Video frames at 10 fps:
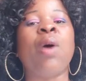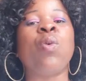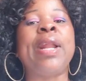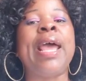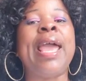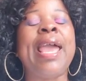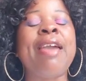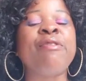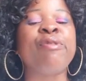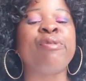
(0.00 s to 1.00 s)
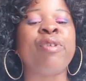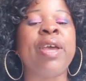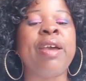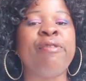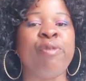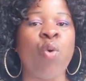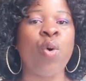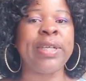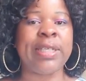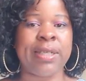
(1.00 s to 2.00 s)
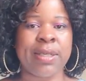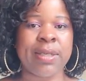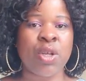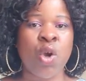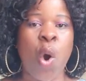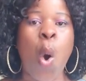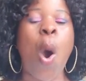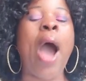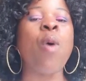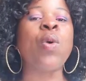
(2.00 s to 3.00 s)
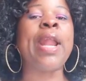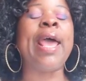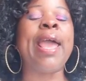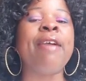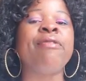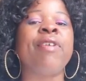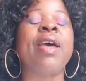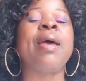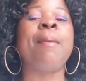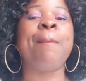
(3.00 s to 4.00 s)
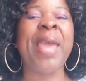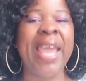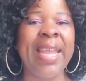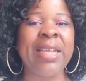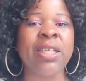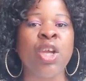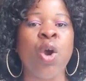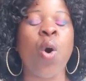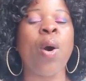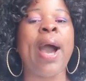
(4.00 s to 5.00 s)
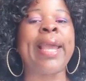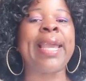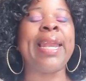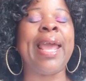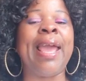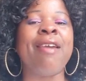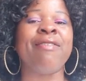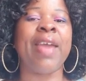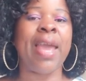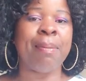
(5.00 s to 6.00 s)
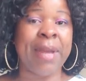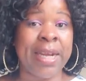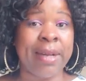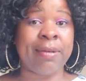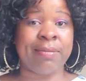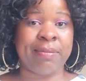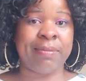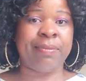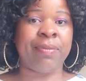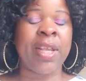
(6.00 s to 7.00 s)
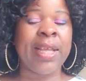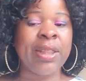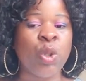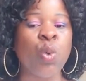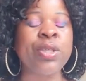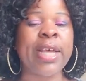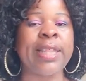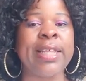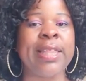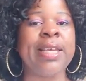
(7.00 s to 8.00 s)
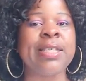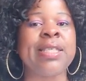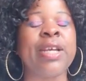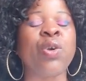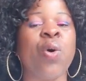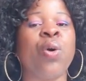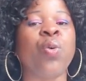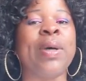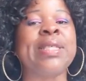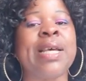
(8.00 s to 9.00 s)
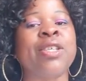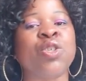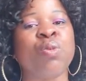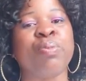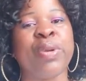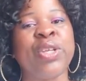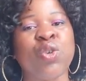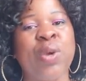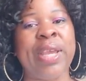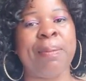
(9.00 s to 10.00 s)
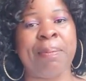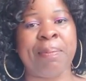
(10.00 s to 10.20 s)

will have void, or I will have pain, or I can have a burden. Those are the things that God wants us to bring to Him.